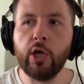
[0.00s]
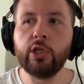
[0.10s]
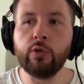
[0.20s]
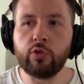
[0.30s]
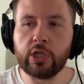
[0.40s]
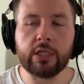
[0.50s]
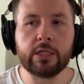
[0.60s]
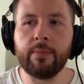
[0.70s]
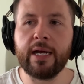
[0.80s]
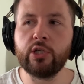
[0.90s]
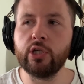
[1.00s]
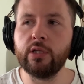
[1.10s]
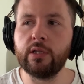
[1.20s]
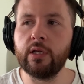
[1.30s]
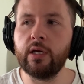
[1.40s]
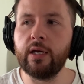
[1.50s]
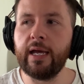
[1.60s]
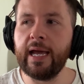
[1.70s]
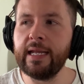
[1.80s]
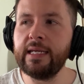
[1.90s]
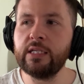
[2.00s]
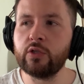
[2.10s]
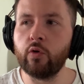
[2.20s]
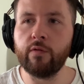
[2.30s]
you just imagine that any sort